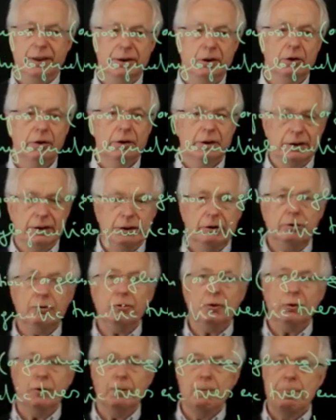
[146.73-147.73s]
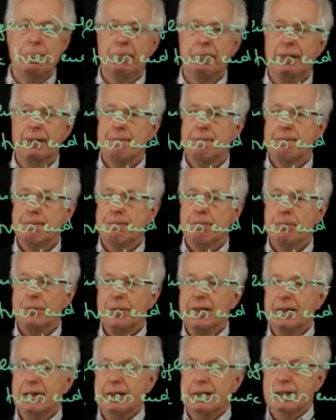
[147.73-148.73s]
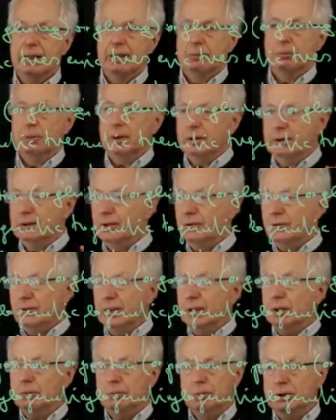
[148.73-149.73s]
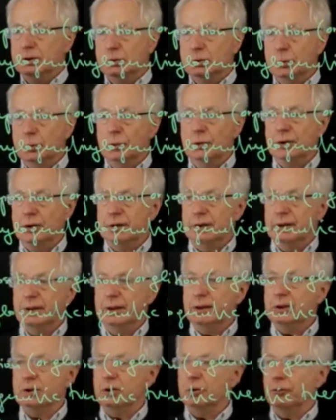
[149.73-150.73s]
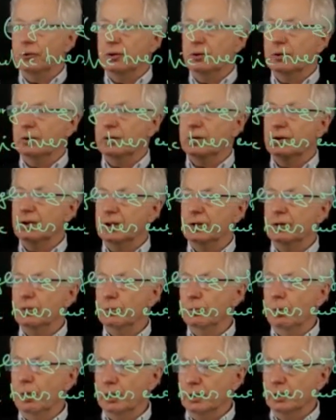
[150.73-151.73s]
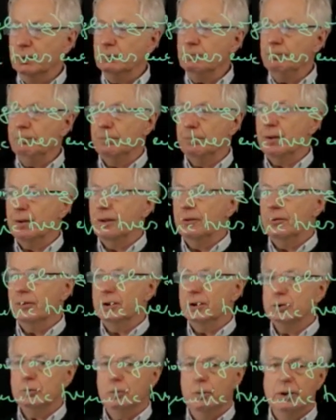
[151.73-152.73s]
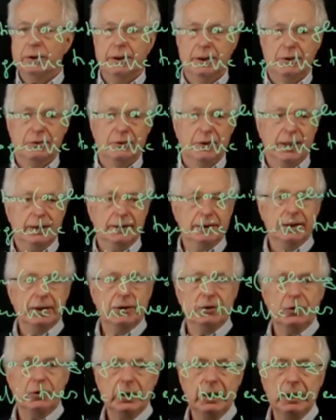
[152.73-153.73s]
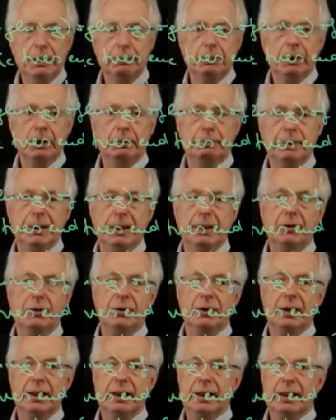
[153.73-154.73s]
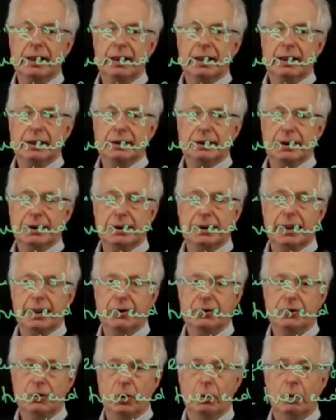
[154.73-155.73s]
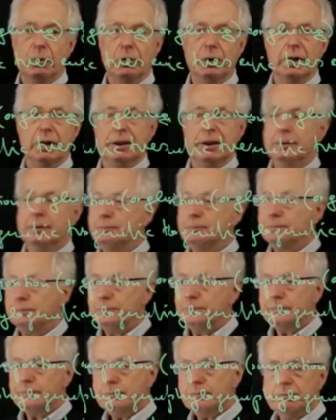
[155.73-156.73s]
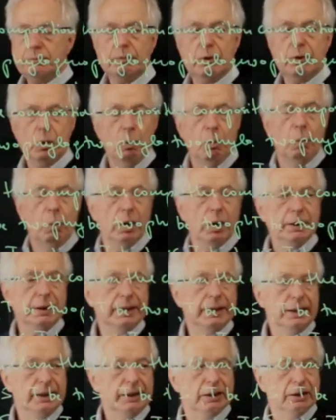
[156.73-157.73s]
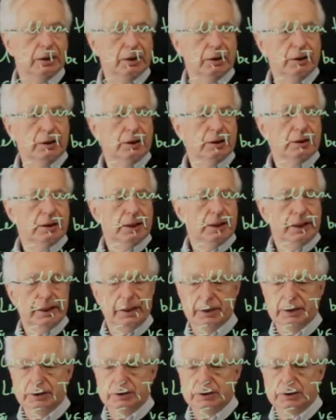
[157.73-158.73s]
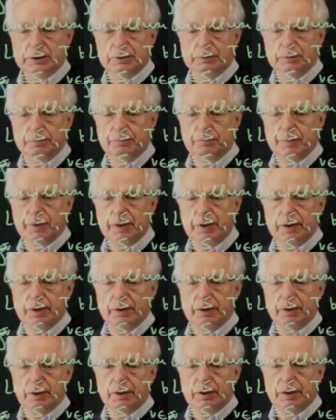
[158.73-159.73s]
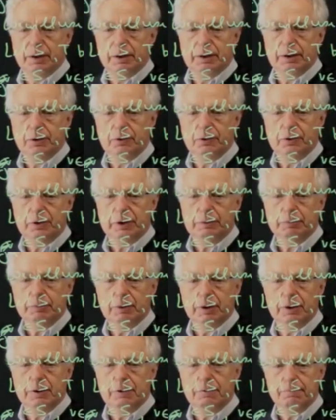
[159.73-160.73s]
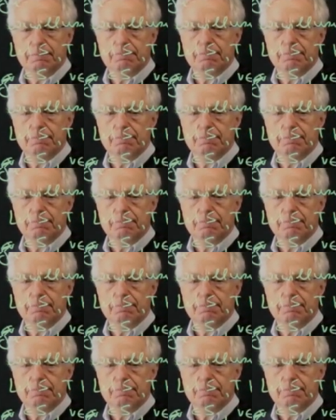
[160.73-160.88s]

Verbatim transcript: are not leaves. We, we choose in each of the trees one such vertex, and extremal means that it has only one inner edge. Extremal,